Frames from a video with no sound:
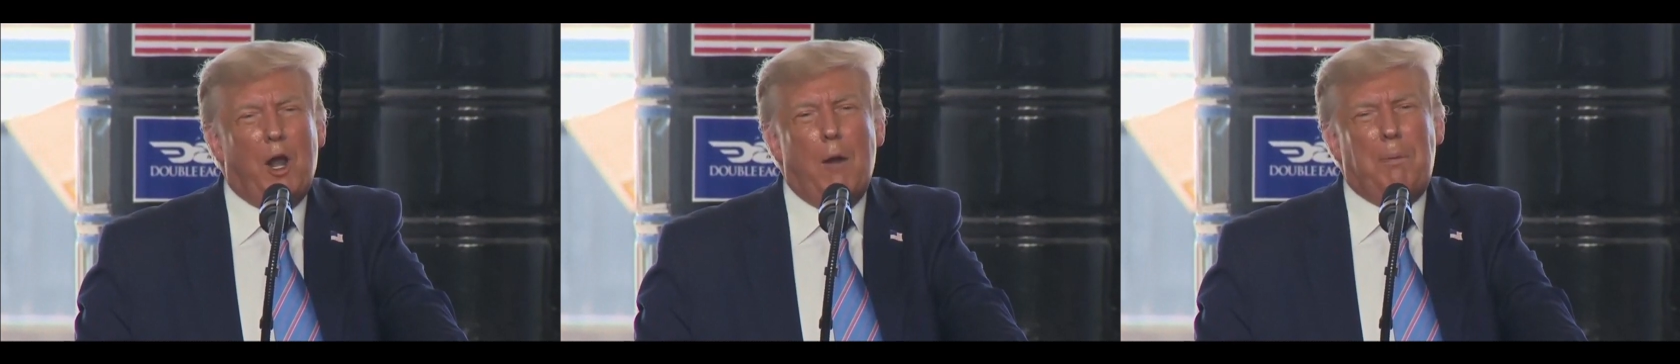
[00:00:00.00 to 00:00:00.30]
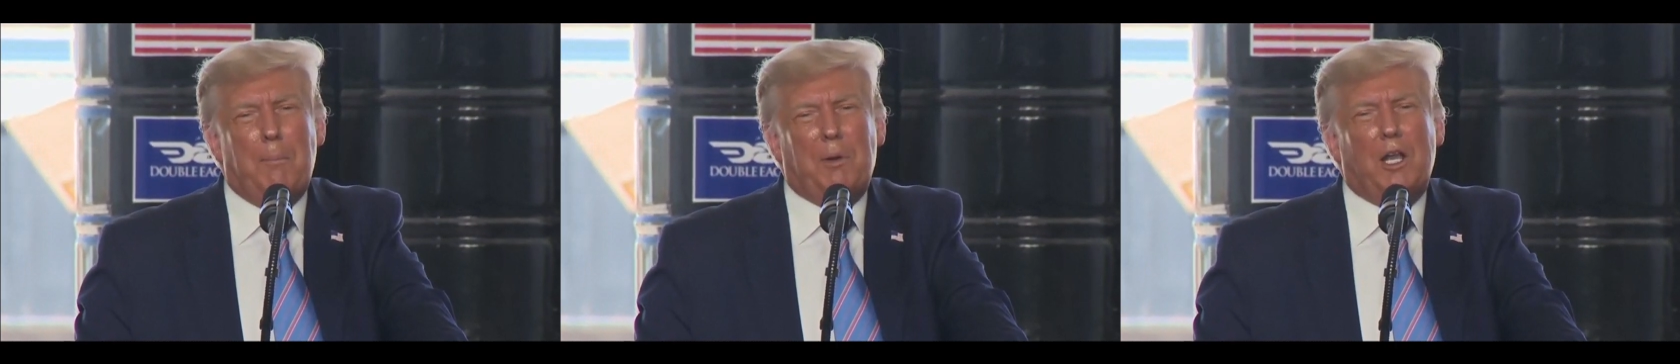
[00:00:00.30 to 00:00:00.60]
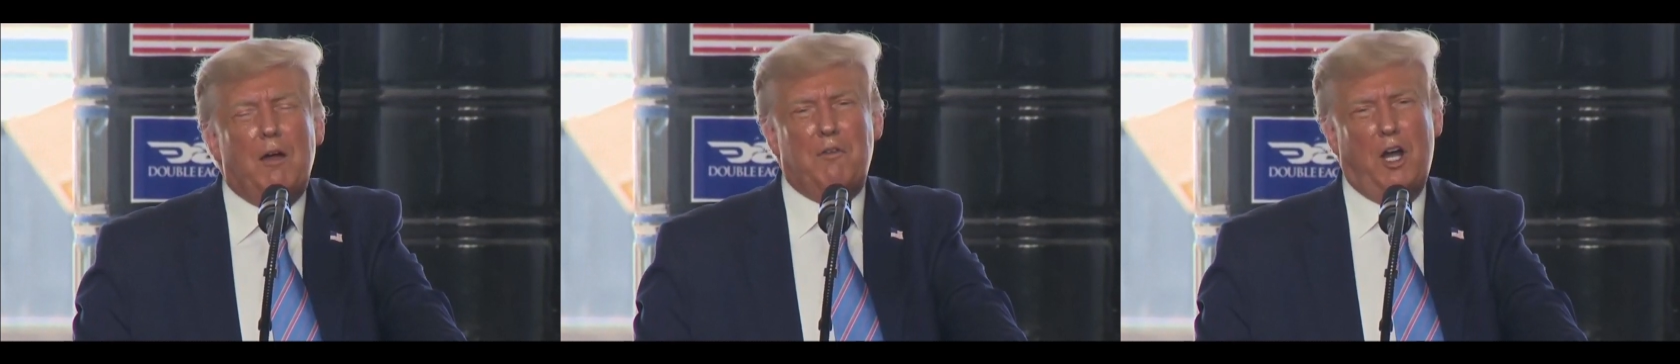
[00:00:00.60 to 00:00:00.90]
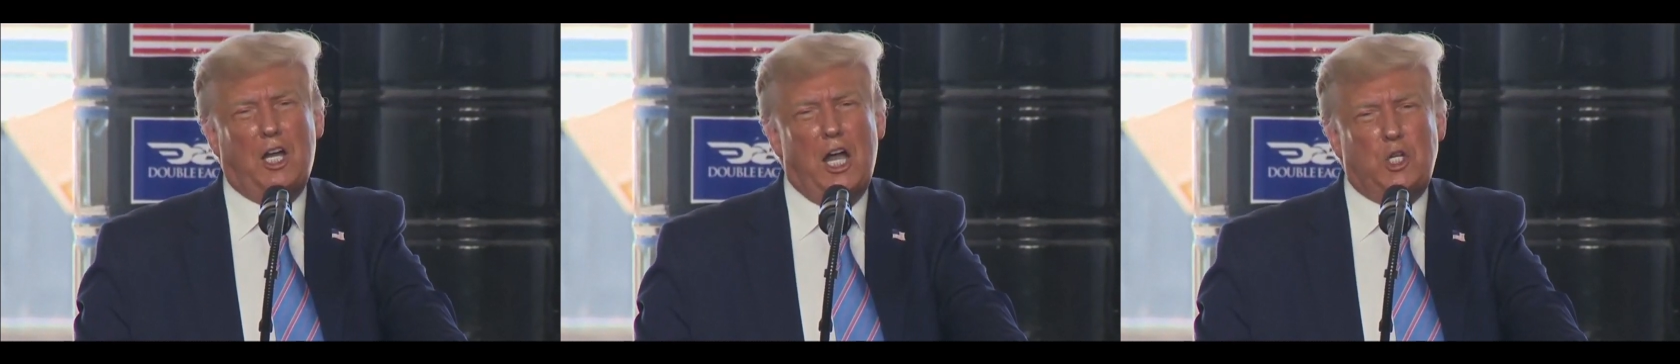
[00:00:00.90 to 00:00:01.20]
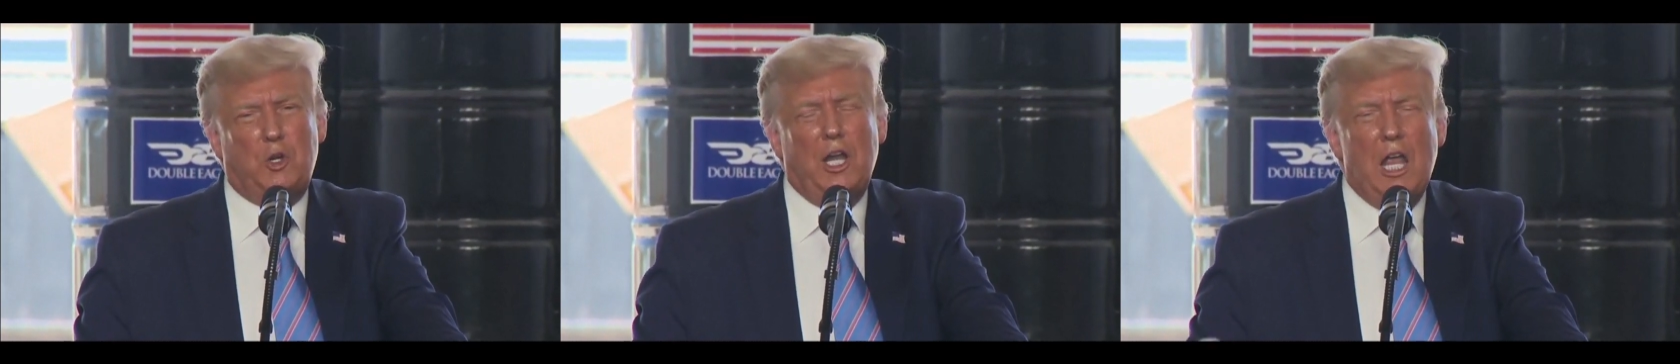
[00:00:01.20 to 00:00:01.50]
Our people love our
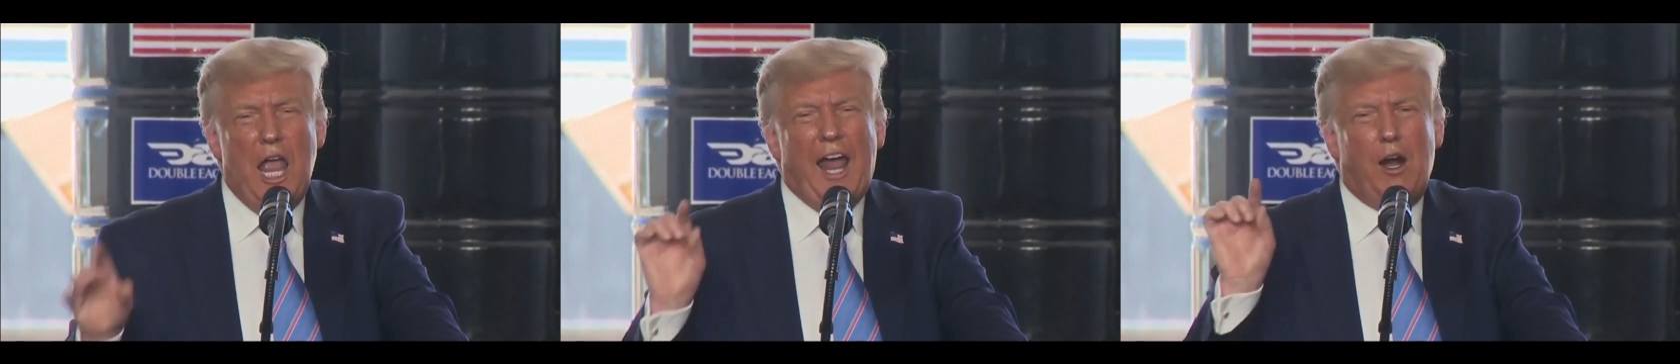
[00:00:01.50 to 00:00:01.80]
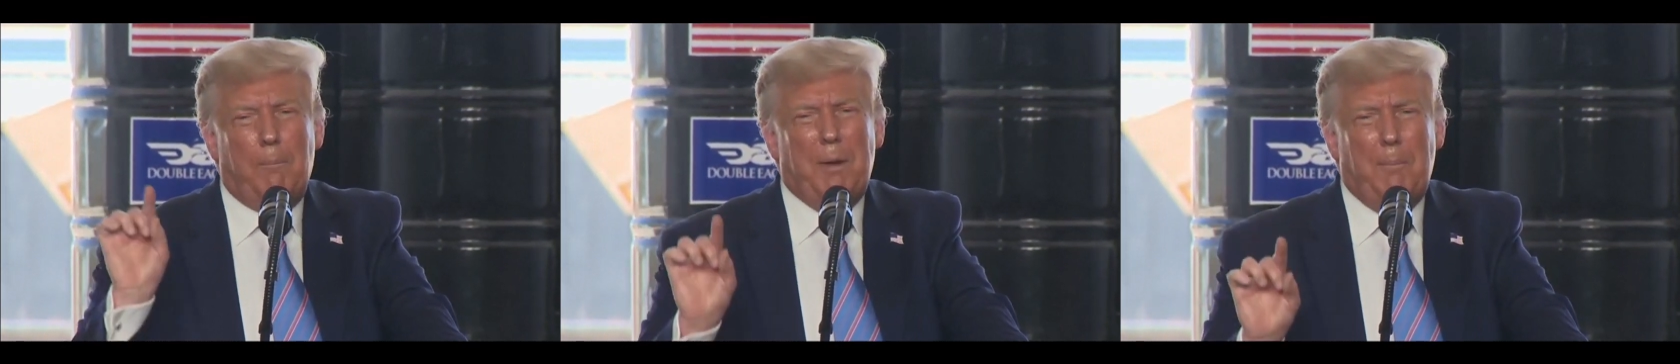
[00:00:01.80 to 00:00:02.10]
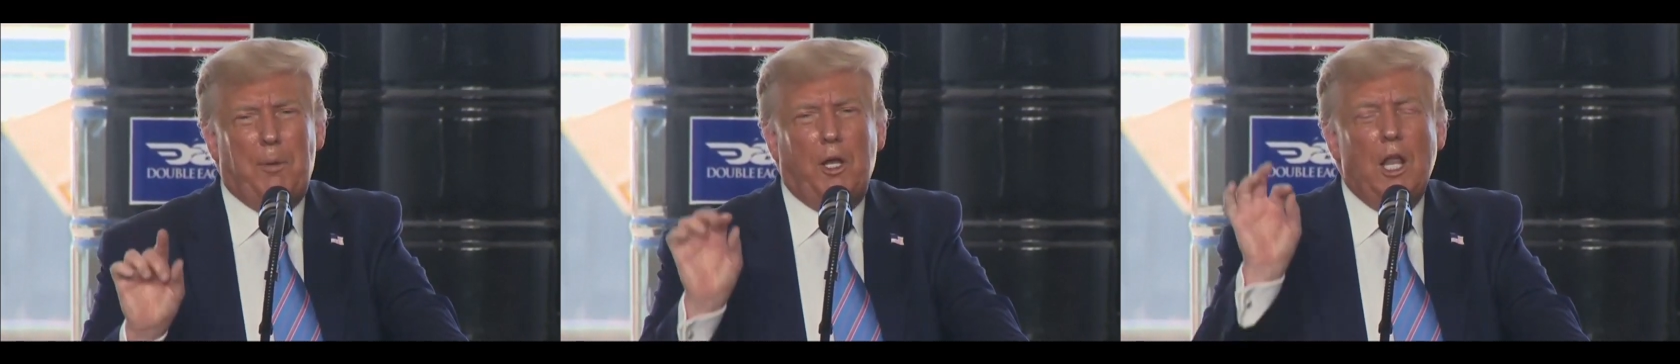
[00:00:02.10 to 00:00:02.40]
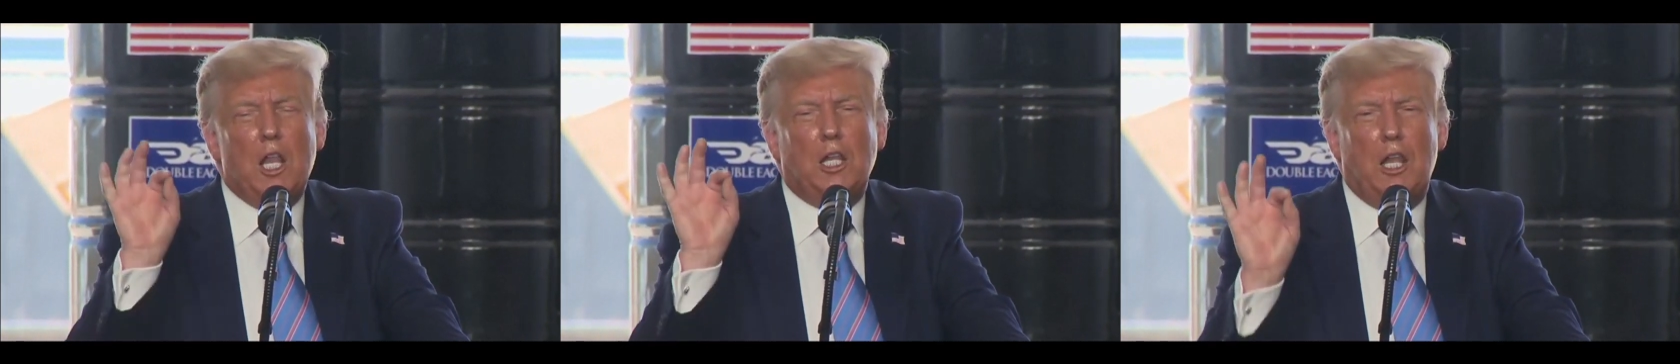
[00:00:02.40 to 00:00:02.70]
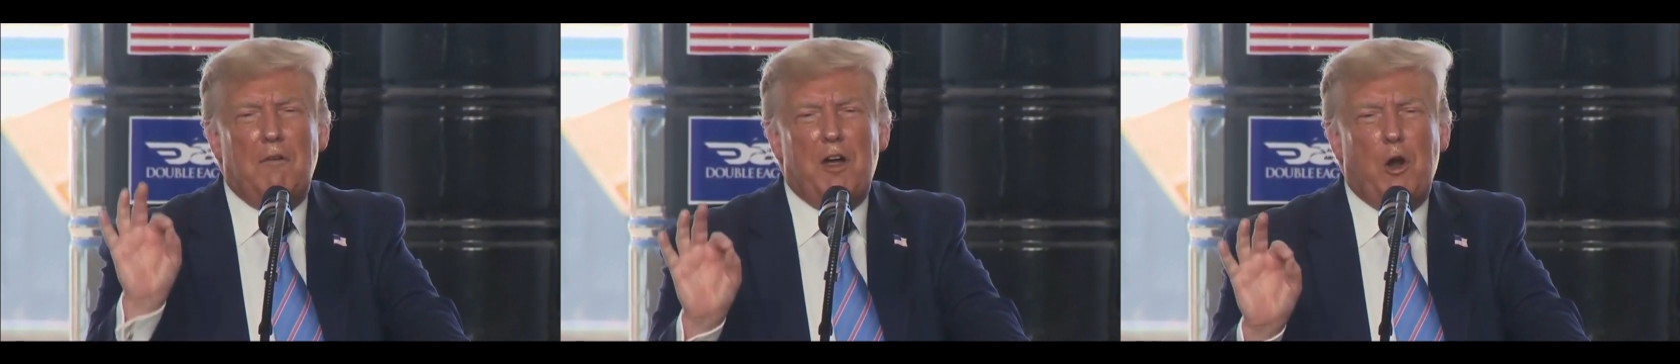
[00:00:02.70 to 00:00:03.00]
country, and our people
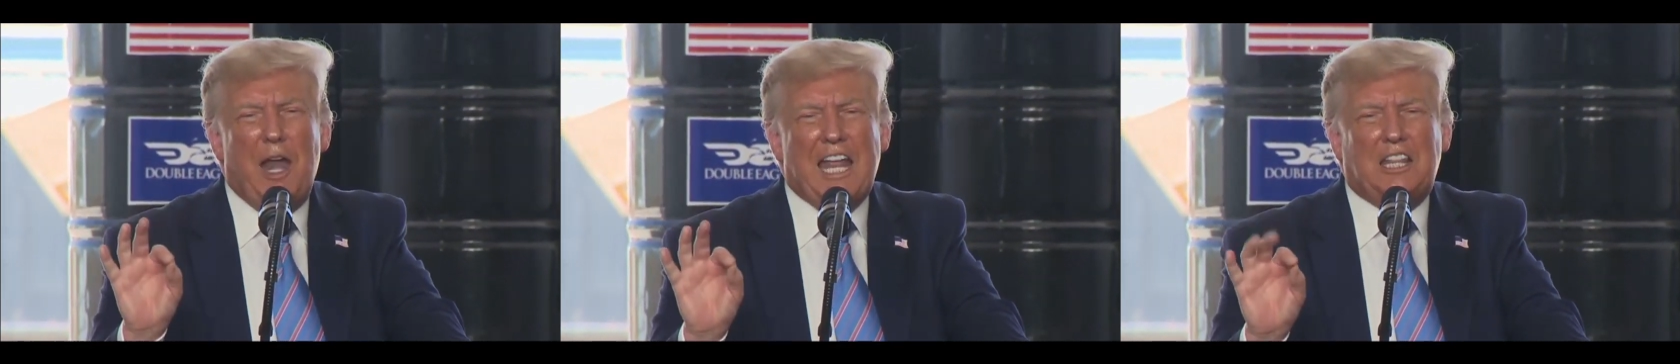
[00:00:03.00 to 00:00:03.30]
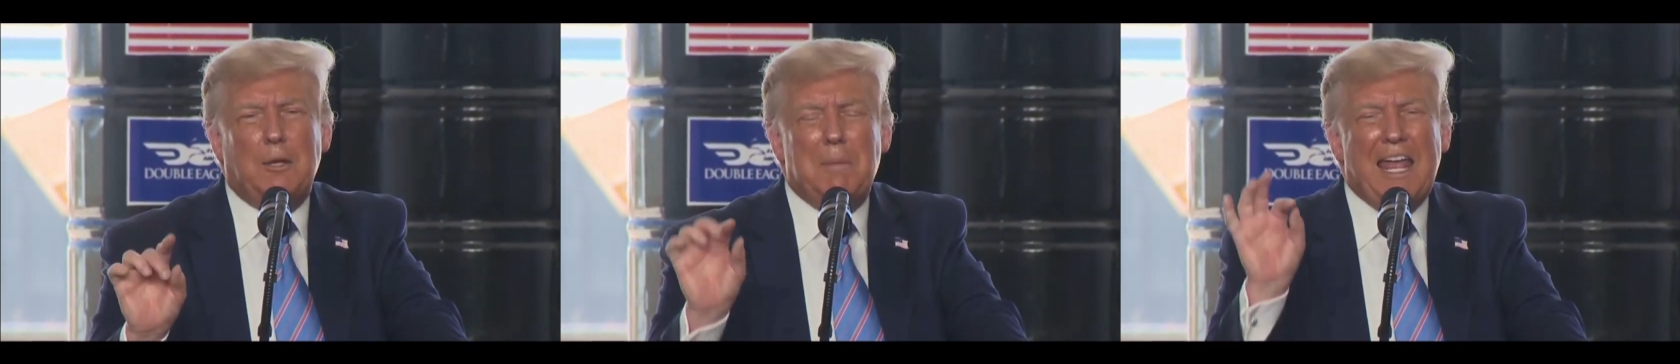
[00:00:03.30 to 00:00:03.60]
love our anthem,